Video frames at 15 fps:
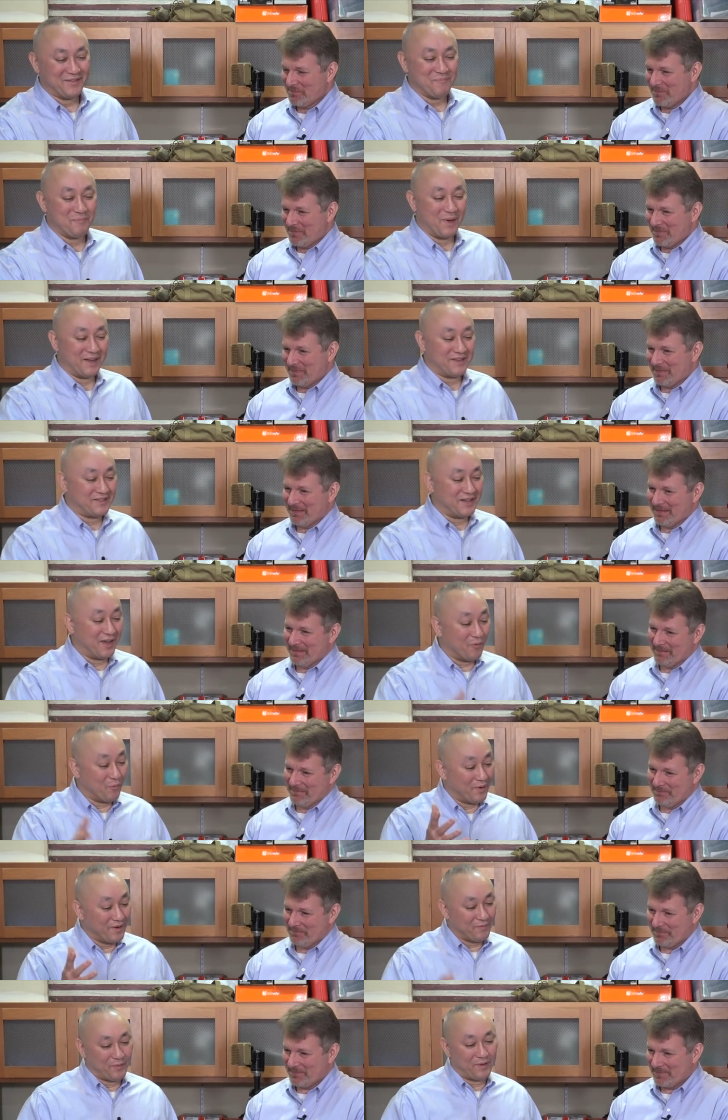Speaker 1: but uh,
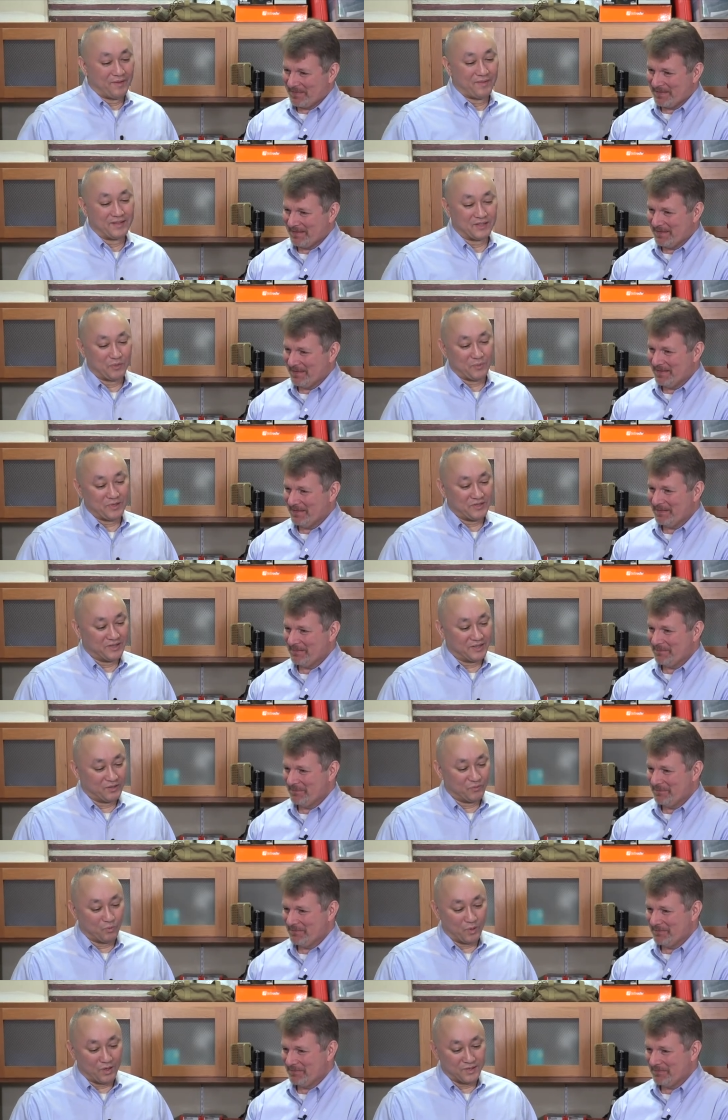one of, one of the things that we
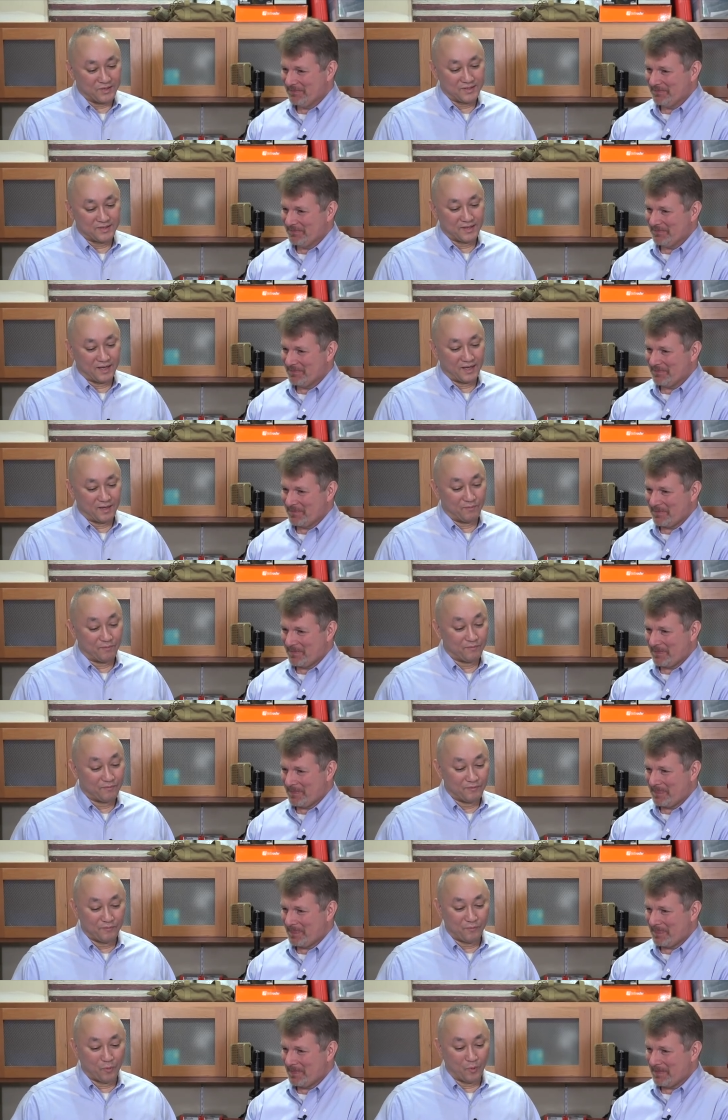did was um,
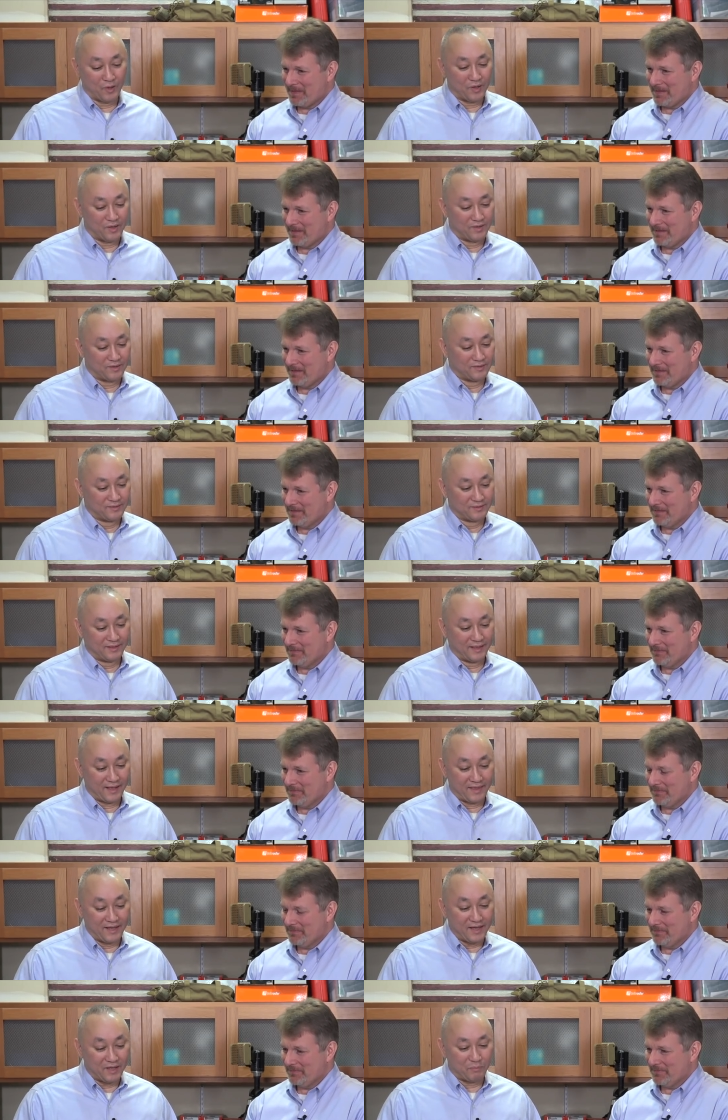for I
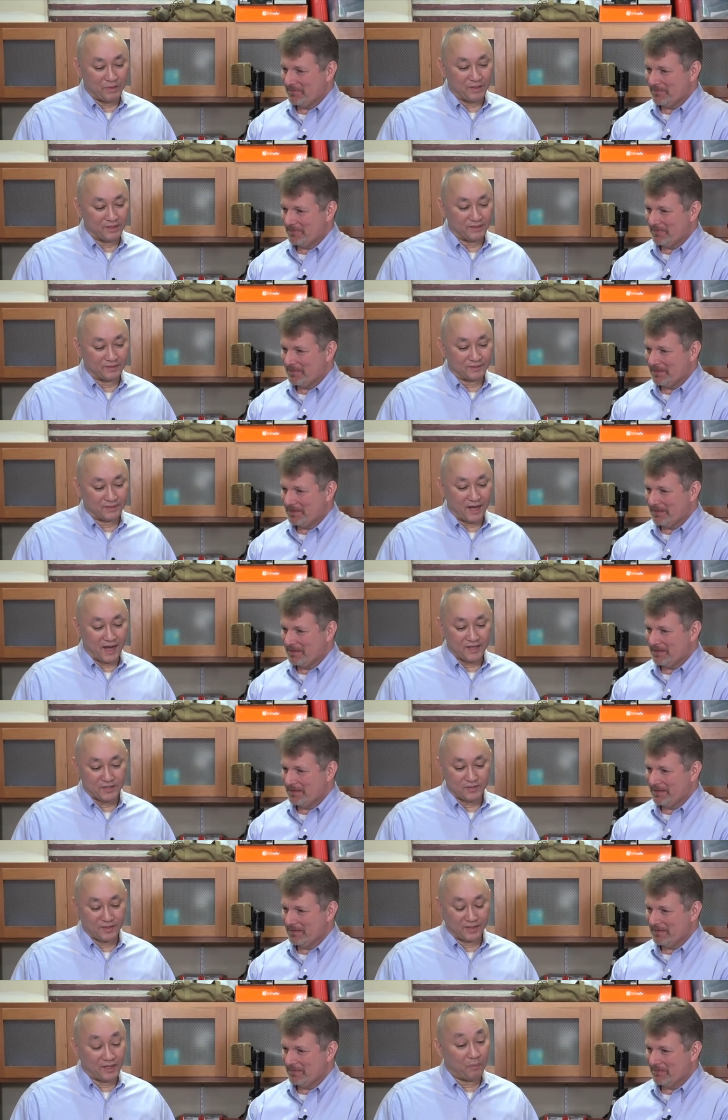think it'd been,
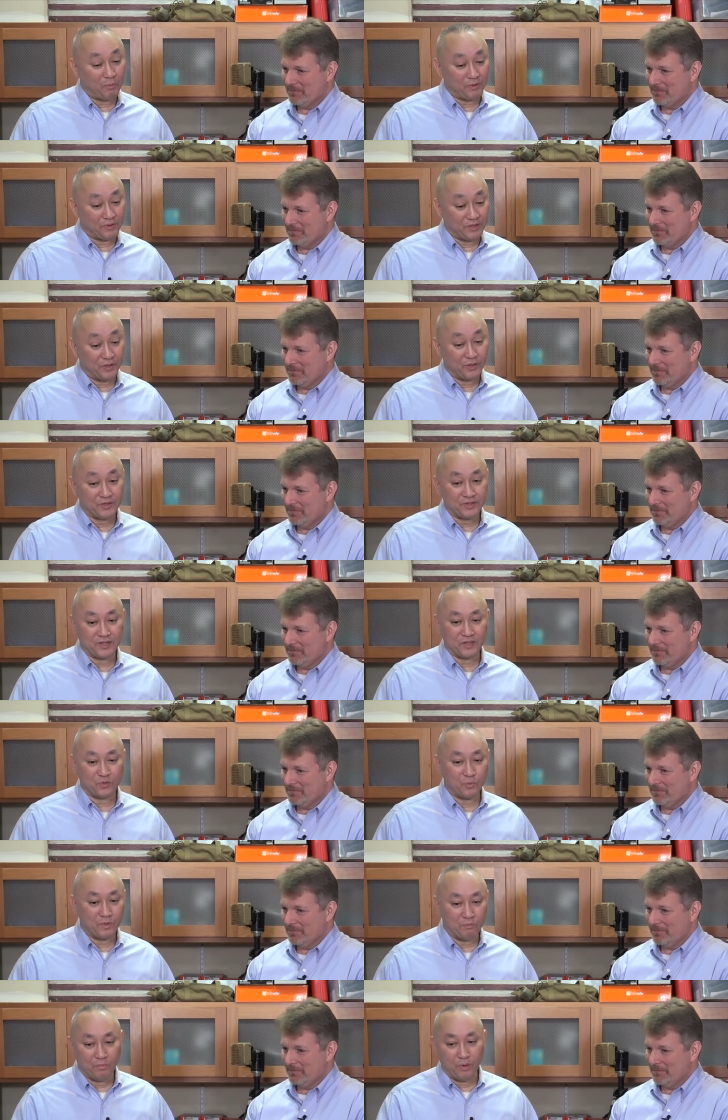gosh, a couple of years
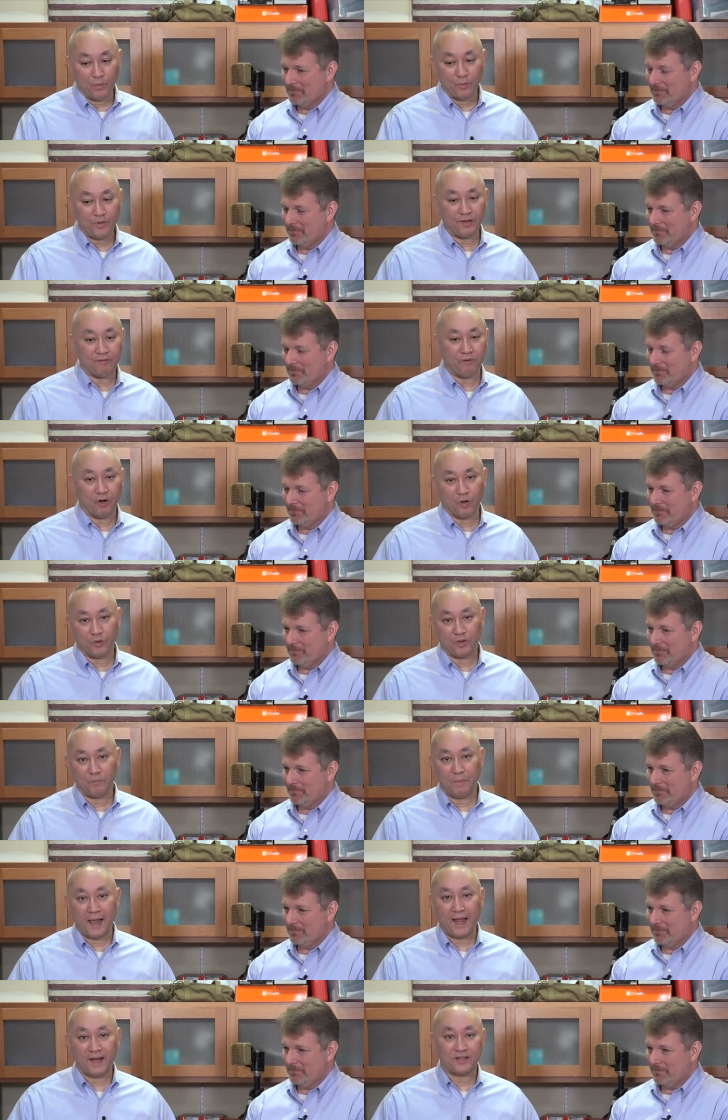since we both have RO'd a
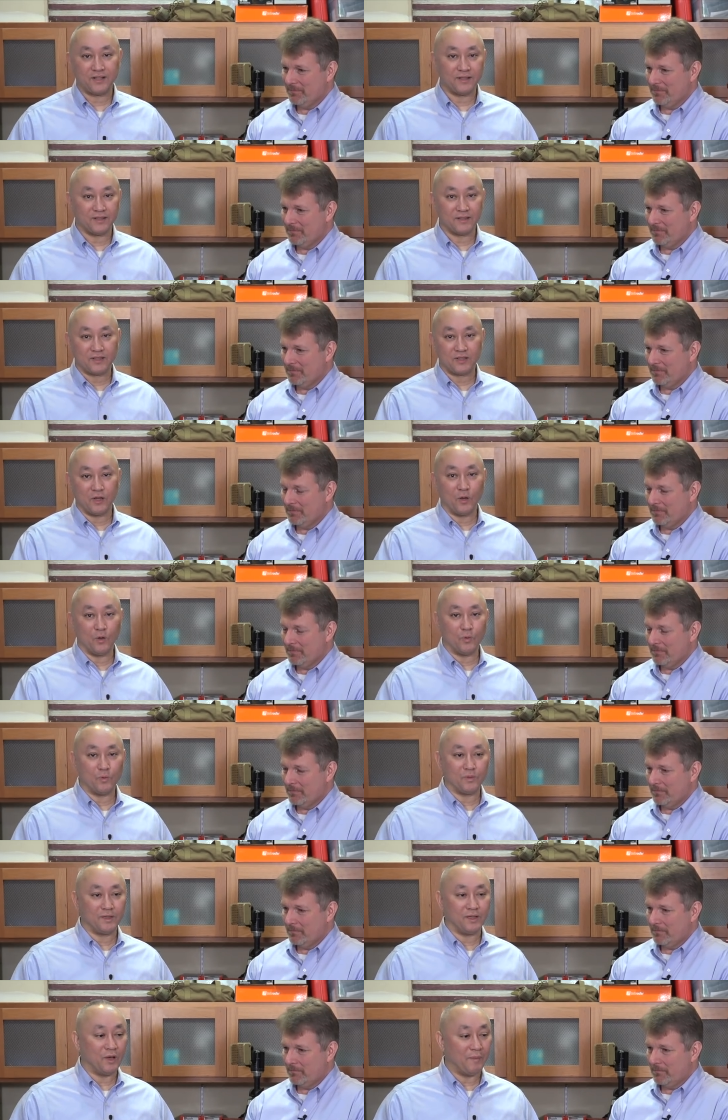match, and
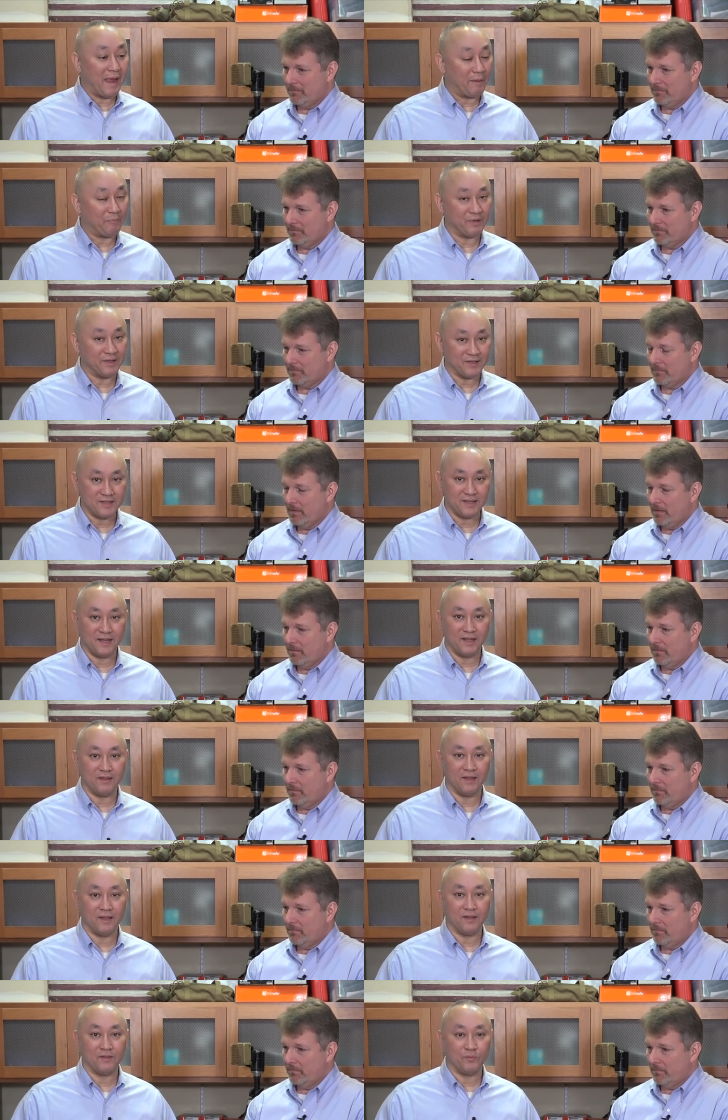so you know, I'm happy to say
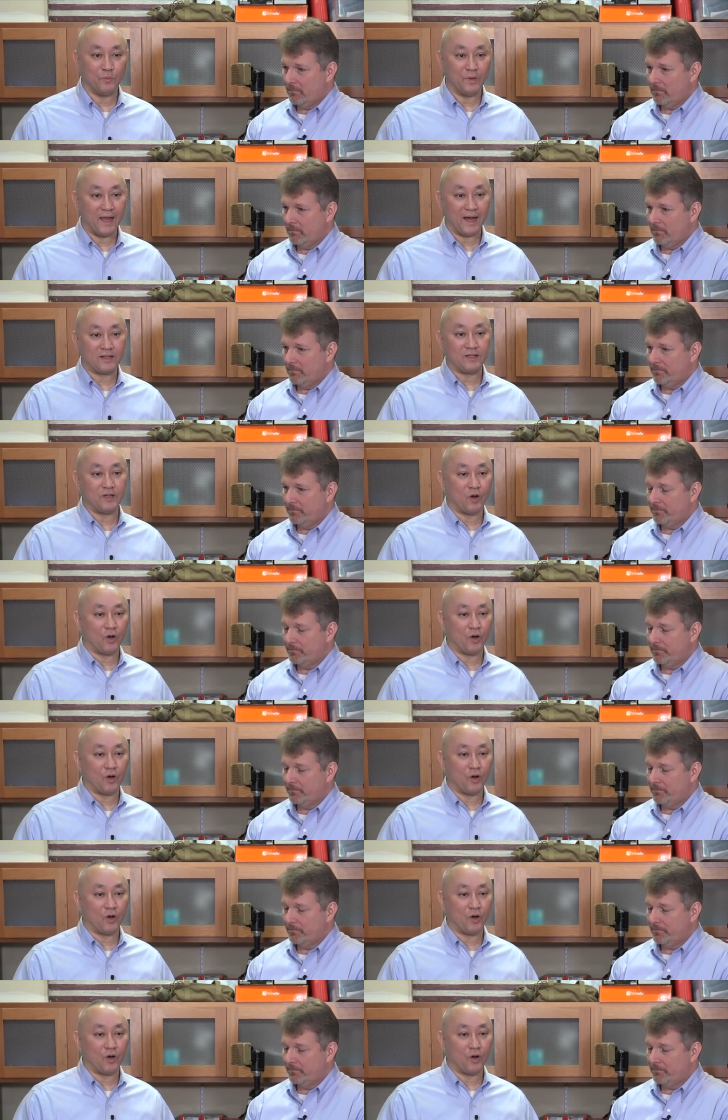that we actually